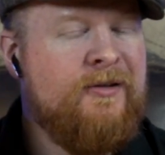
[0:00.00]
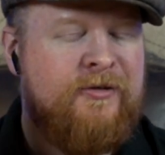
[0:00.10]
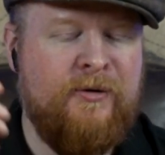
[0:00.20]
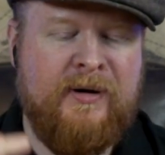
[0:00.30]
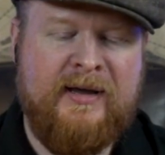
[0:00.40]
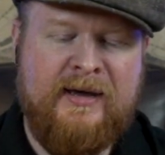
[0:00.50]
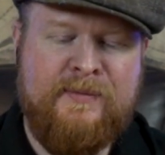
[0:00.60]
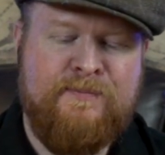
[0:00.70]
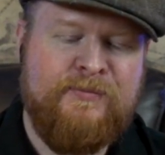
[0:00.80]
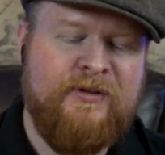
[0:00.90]
So
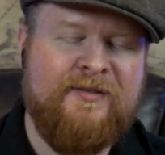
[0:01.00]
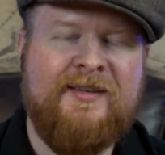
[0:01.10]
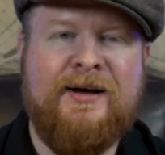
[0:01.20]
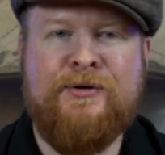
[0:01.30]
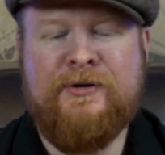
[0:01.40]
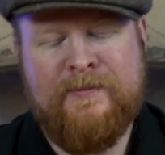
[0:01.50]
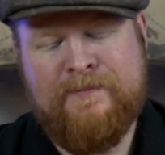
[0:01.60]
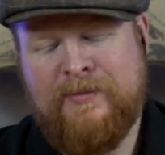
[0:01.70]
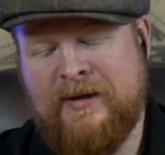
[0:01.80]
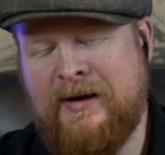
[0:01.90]
again, the sound,
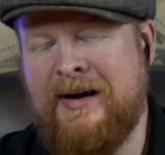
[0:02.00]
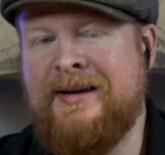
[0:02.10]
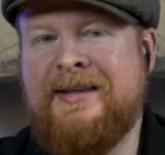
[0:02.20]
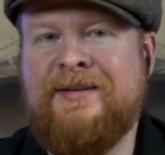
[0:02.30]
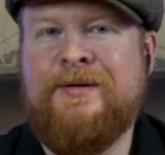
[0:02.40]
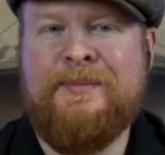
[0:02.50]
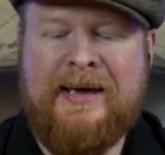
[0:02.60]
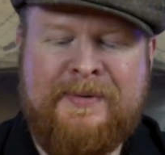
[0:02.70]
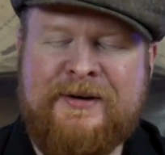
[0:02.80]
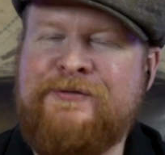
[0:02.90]
I'd give it
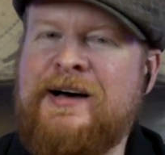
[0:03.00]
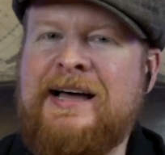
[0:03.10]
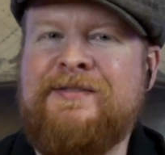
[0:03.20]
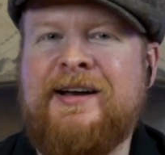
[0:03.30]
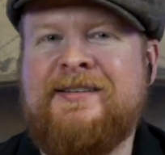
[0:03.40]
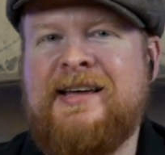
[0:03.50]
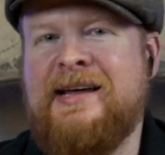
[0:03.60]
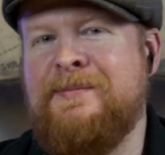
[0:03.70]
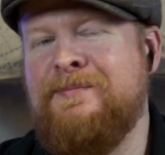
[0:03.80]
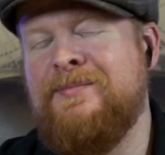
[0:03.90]
maybe a 5 out of
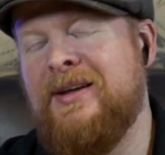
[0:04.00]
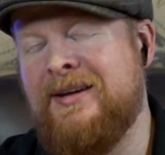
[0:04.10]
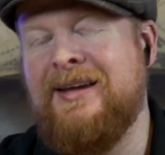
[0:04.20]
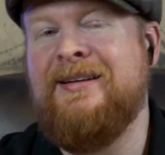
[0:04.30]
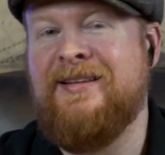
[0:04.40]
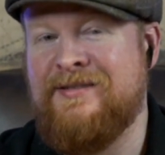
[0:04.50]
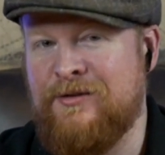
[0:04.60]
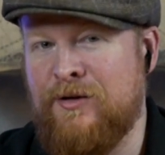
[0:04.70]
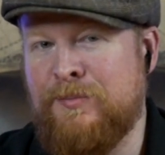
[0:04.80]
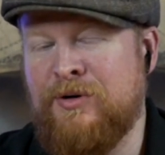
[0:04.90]
10. Again,
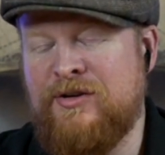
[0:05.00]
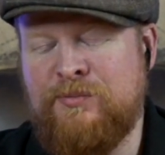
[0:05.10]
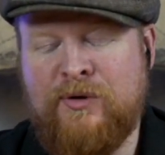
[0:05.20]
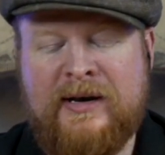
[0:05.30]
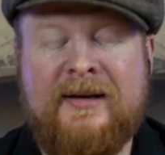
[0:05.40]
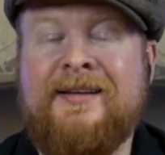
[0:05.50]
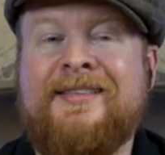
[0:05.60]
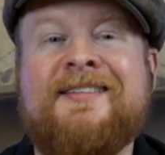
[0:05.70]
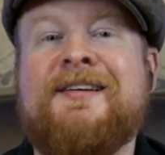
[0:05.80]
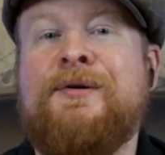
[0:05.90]
consider the price point.
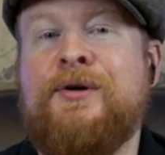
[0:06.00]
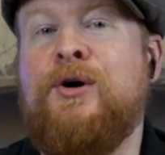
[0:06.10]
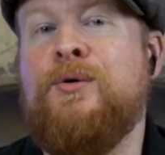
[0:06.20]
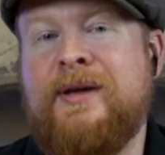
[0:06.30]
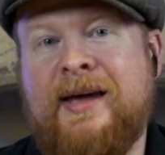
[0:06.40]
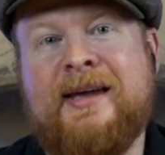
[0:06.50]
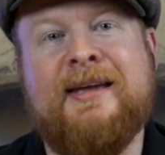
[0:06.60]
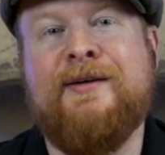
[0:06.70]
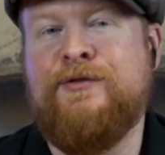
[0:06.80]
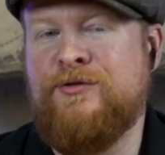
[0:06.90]
They sound okay.
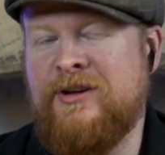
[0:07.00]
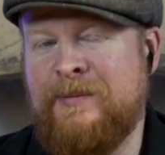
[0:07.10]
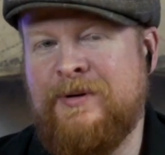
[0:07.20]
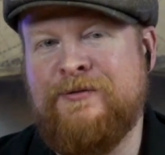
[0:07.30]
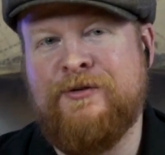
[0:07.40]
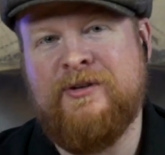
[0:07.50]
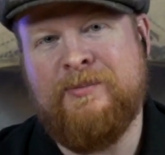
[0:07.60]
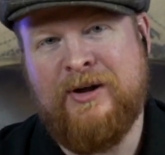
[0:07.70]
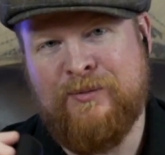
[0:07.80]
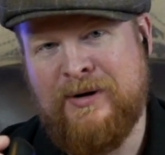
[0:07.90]
If you're shopping for
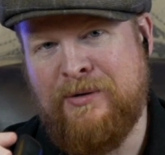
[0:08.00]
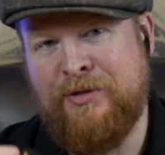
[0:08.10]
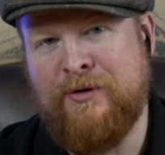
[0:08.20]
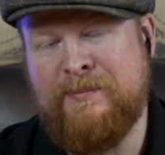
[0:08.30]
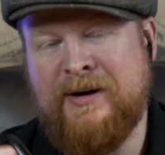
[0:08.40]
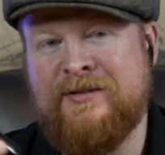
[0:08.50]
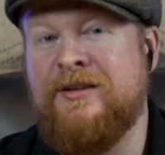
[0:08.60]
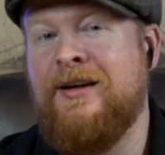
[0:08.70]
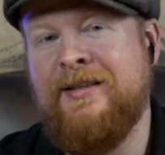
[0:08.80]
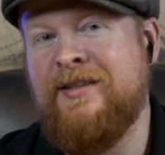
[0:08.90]
something around 30
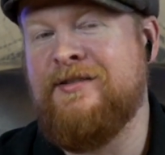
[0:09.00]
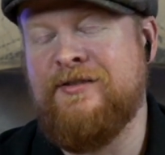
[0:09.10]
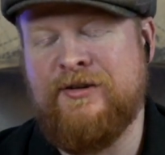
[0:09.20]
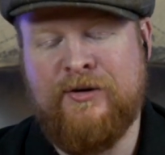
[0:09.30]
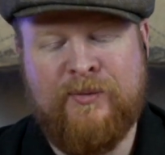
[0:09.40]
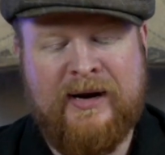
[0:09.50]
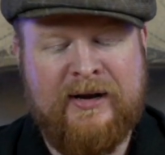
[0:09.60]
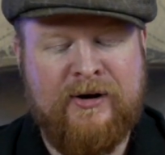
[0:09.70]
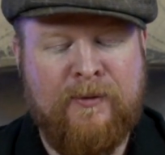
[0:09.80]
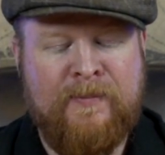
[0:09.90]
bucks, this is a good way to
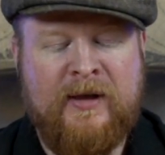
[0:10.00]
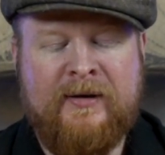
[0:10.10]
go.